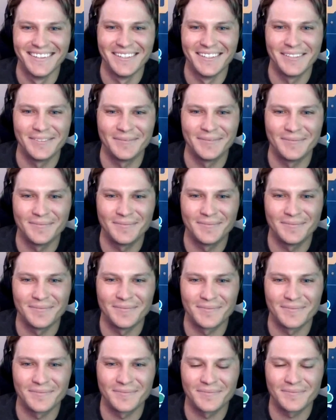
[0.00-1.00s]

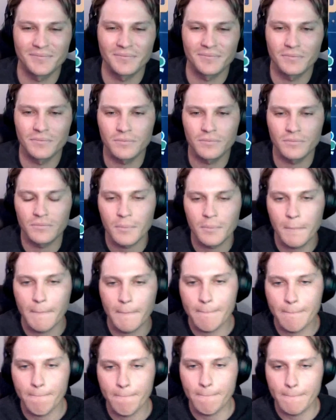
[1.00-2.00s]

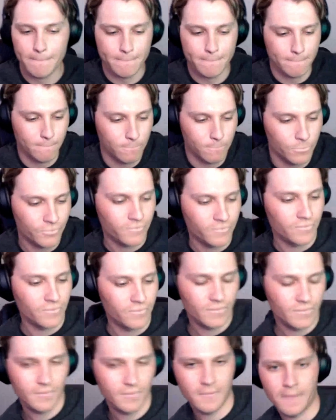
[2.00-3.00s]

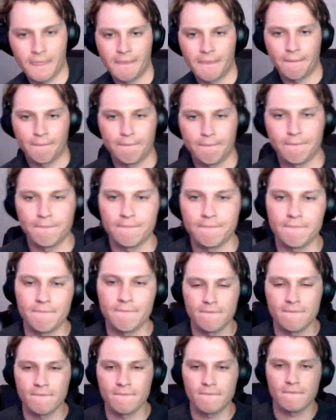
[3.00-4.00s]

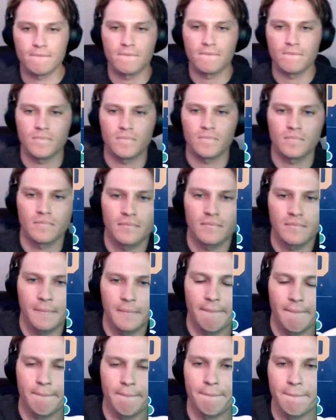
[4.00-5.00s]

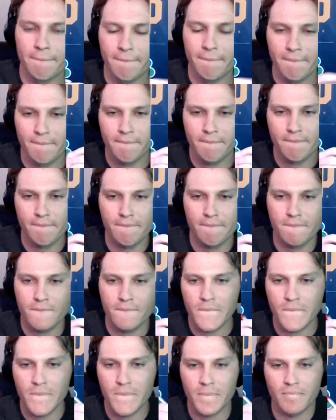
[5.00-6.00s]

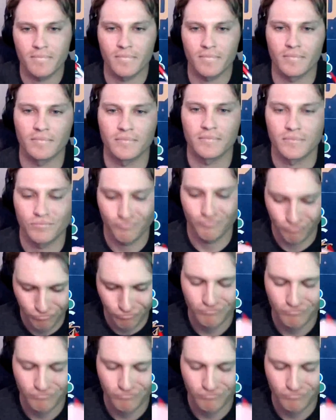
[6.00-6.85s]
[no speech]